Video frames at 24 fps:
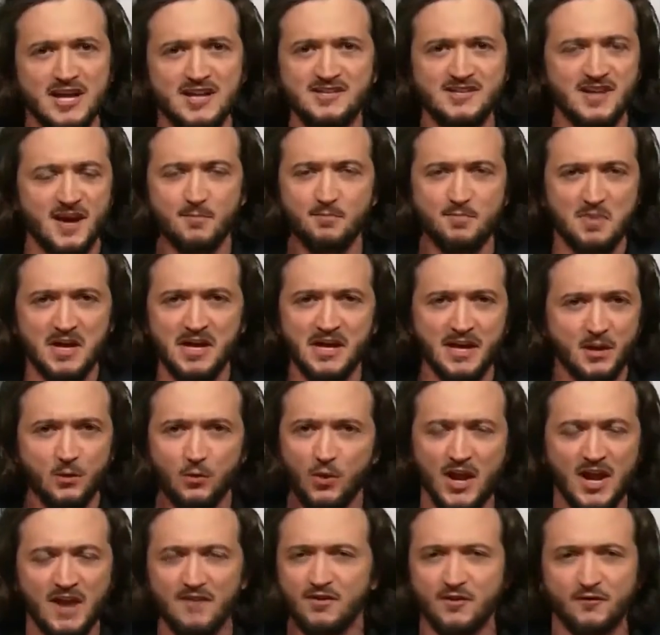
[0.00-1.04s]
it ends up
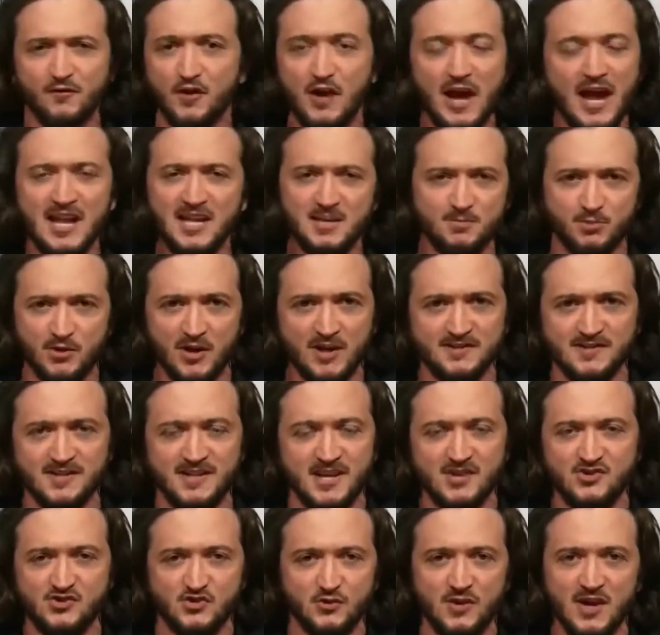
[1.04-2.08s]
being, whatever for any
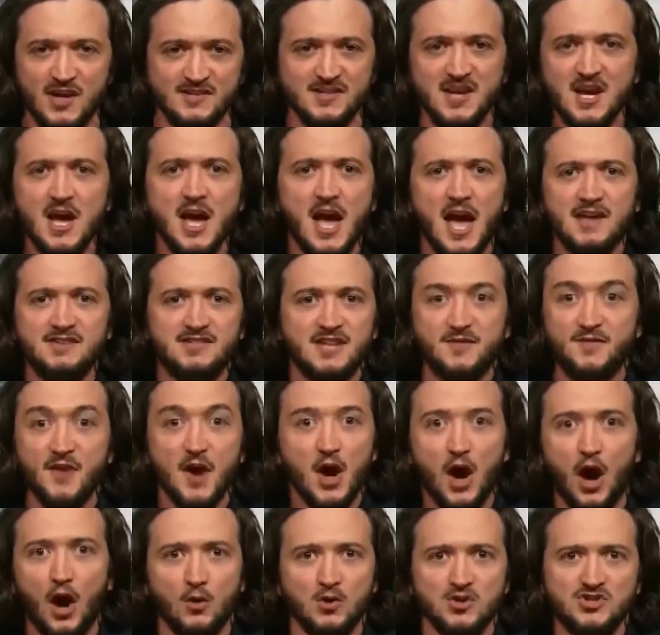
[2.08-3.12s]
presidential race, as if,
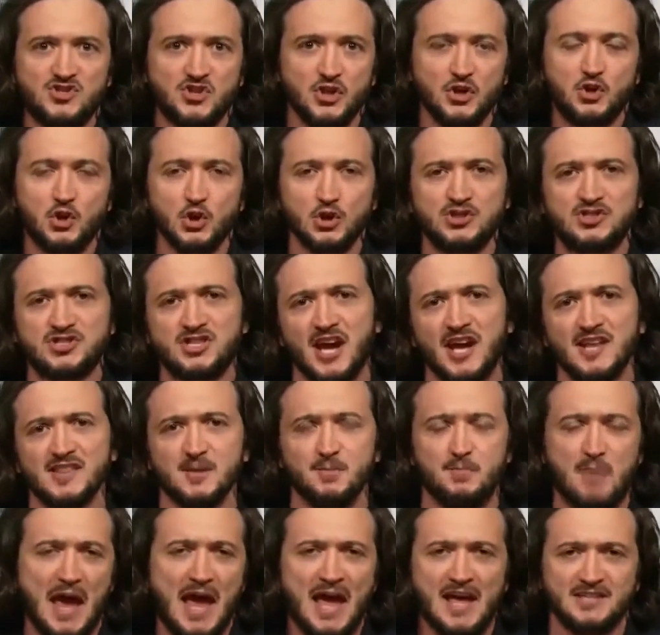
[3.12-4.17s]
oh, it's the good side
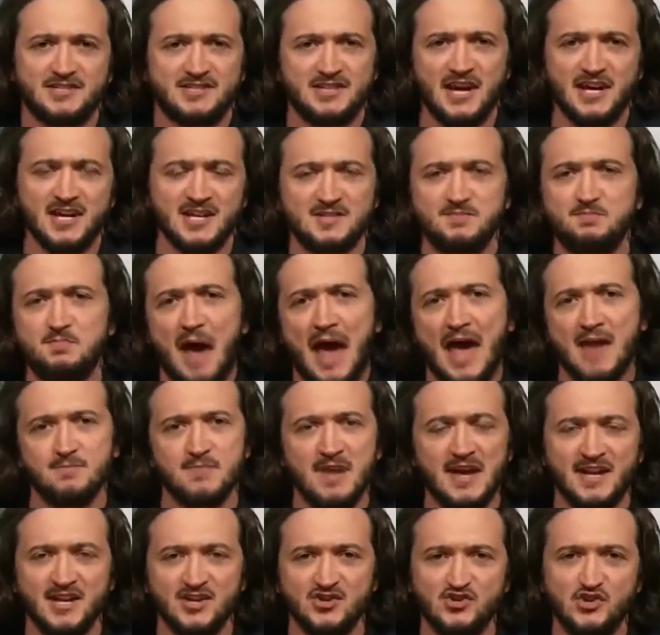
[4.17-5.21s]
and the bad side, it's
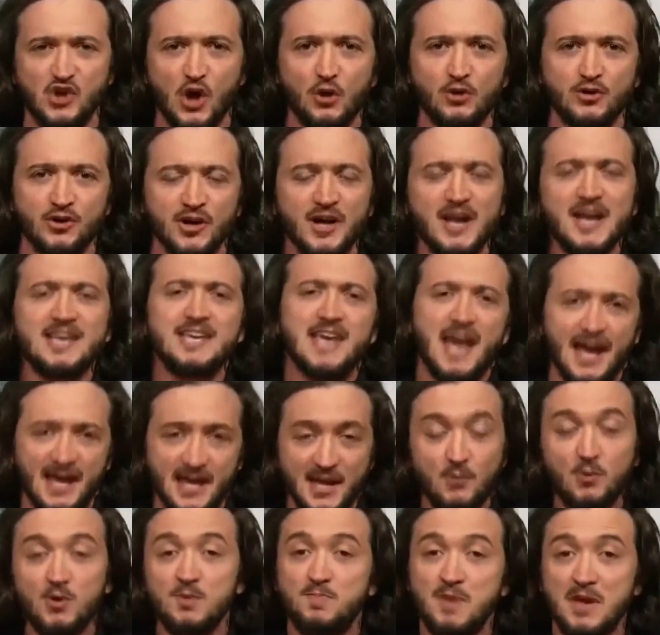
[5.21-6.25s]
Batman and Joker. Yeah,
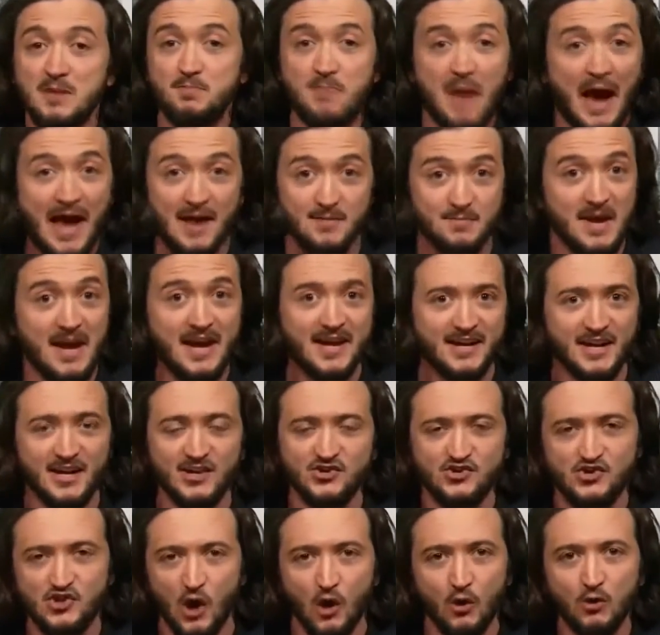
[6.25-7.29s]
it would be Batman
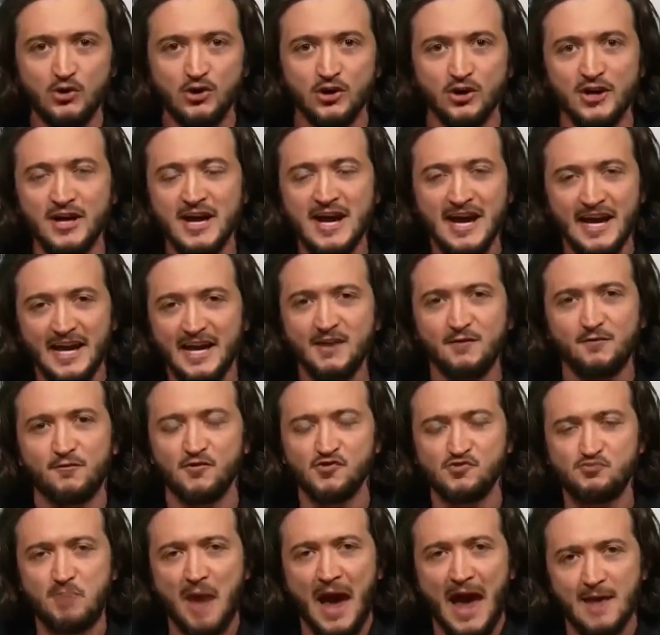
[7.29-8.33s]
and Joker if
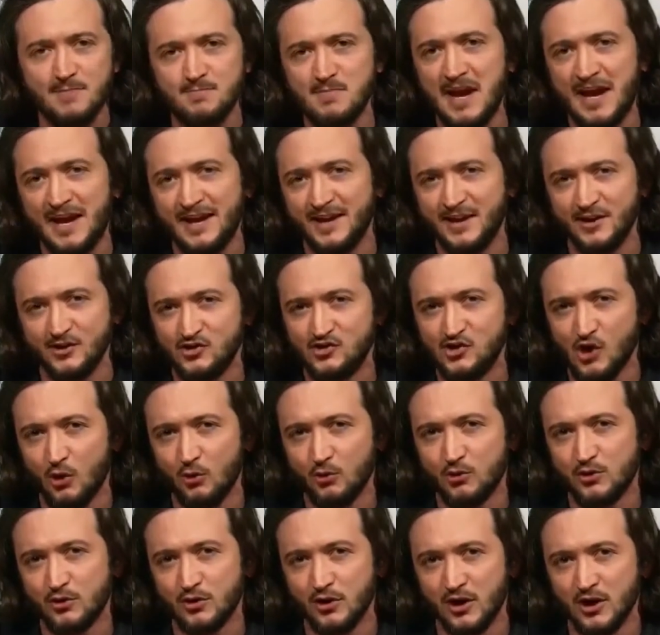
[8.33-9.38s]
Batman and
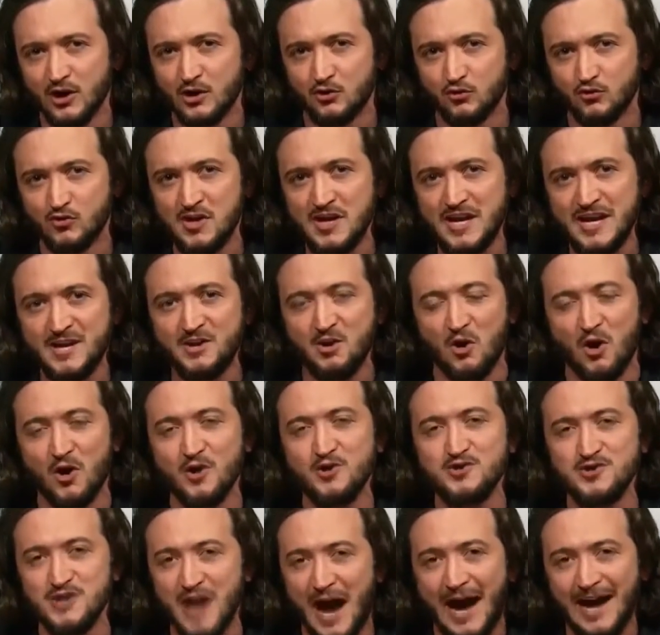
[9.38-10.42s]
Joker agreed
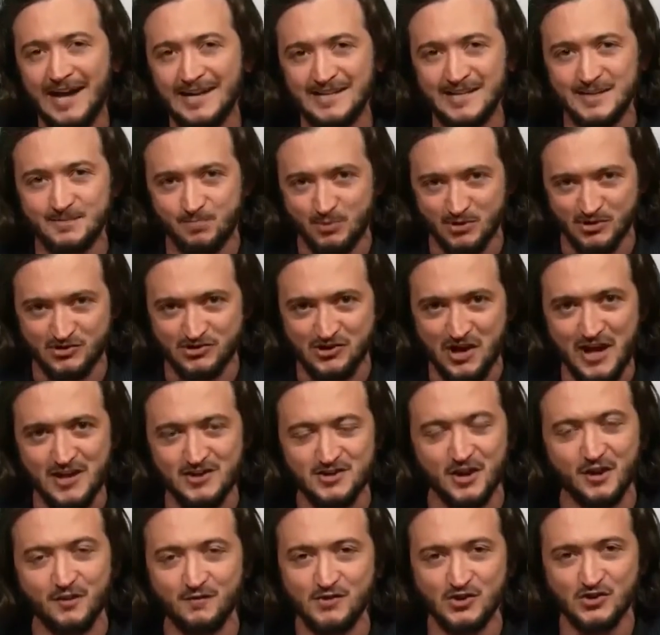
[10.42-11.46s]
on
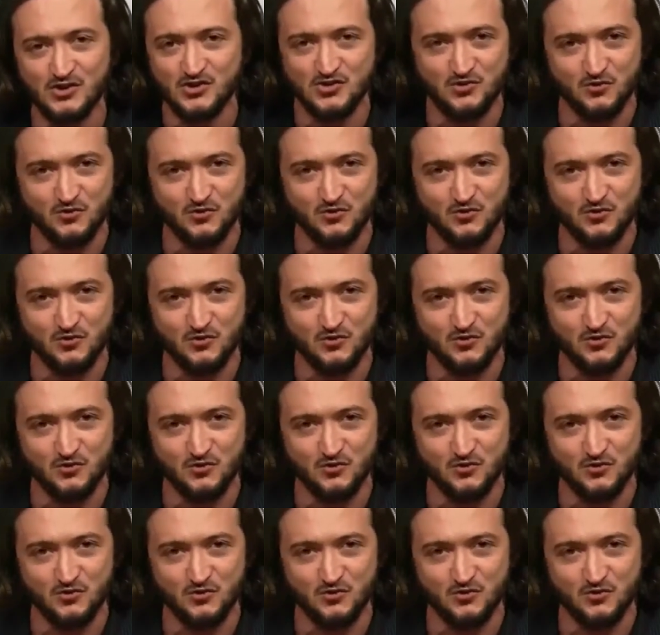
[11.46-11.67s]
90% of the